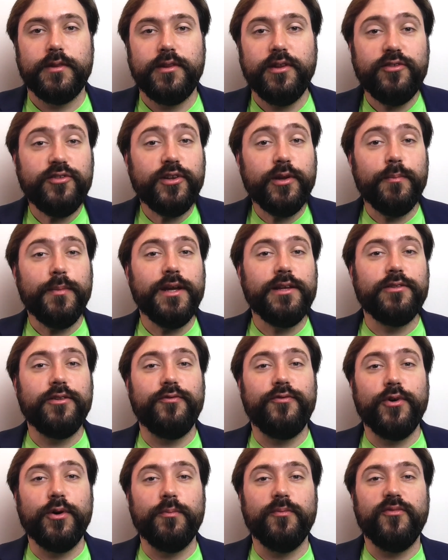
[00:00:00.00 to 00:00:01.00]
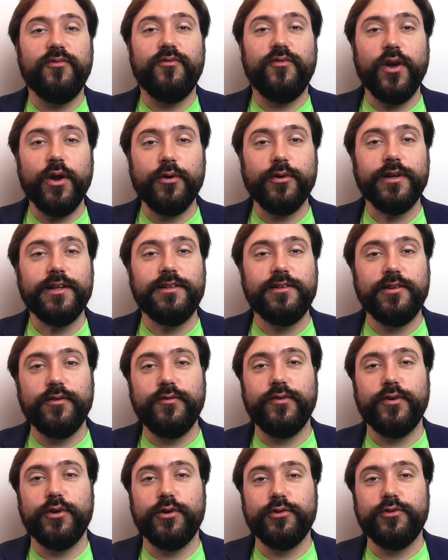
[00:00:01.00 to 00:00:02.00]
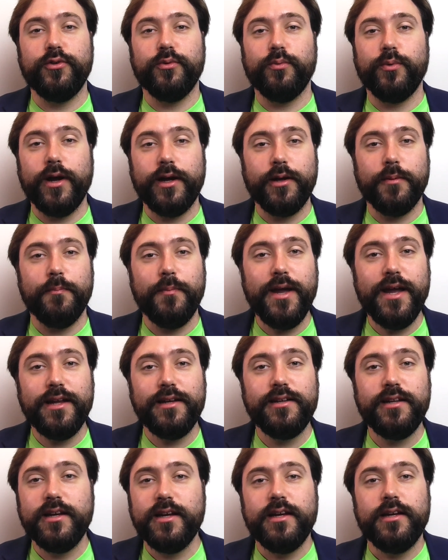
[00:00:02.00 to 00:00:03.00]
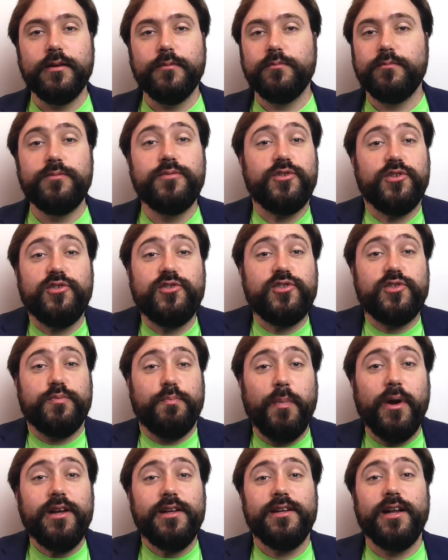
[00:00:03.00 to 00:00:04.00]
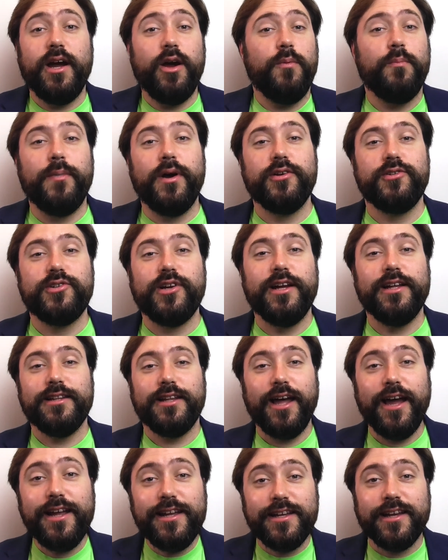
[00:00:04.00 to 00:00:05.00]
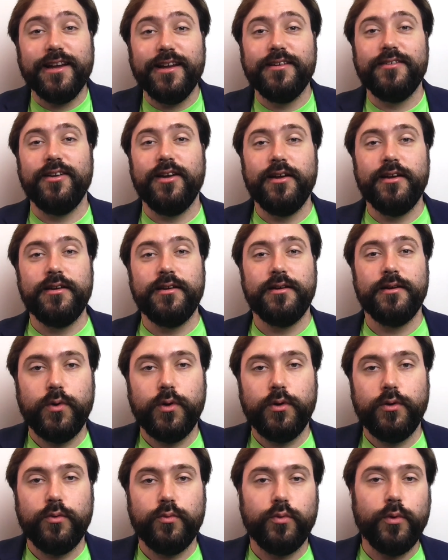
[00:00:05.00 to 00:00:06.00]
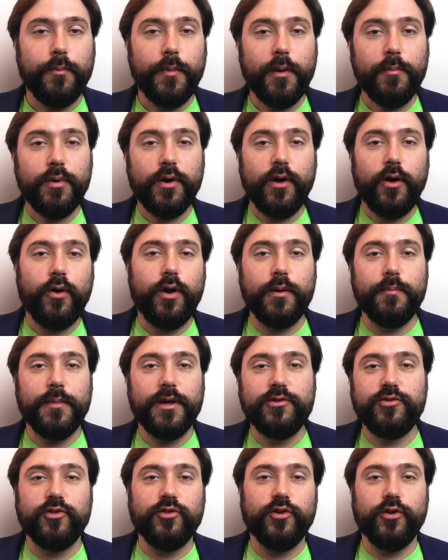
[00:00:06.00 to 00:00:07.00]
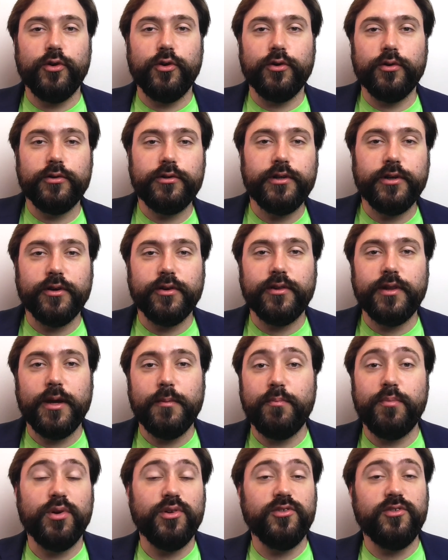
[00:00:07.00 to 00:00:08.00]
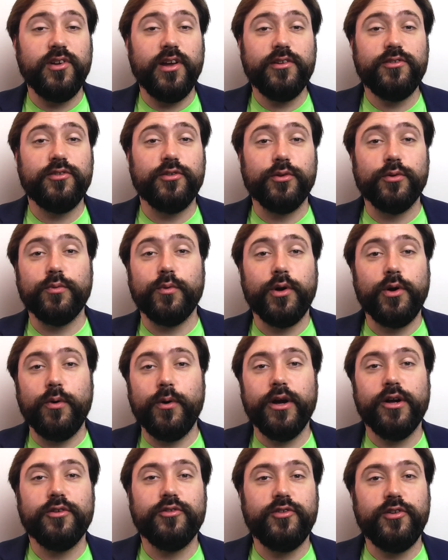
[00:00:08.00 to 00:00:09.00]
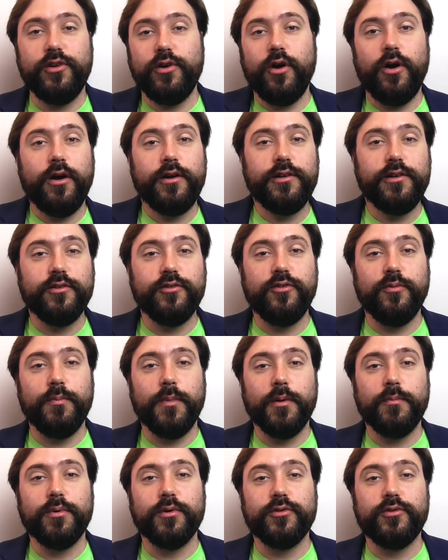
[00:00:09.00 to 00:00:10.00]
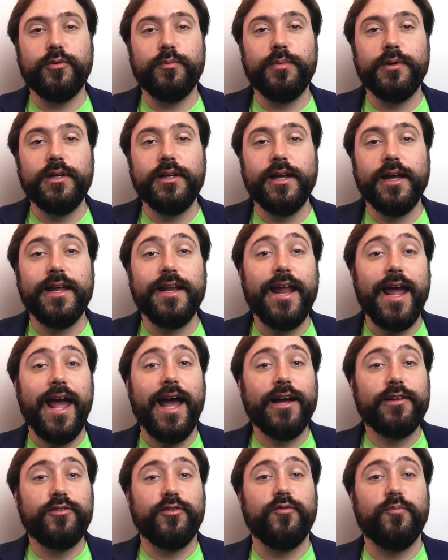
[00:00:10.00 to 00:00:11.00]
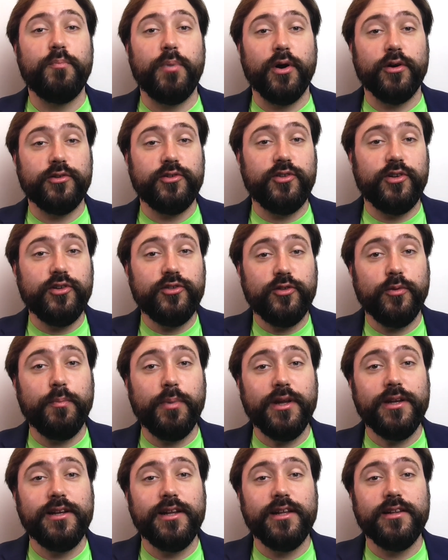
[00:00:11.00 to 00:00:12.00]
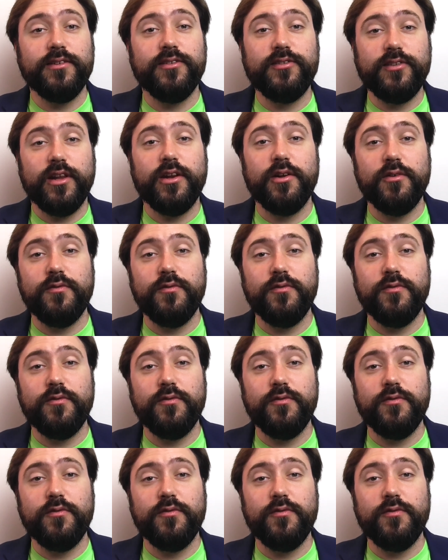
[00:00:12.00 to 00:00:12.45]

This can make the film very difficult to recommend, despite how much I like it. Remember how I mentioned earlier that Possessor requires the audience member to be an active participant instead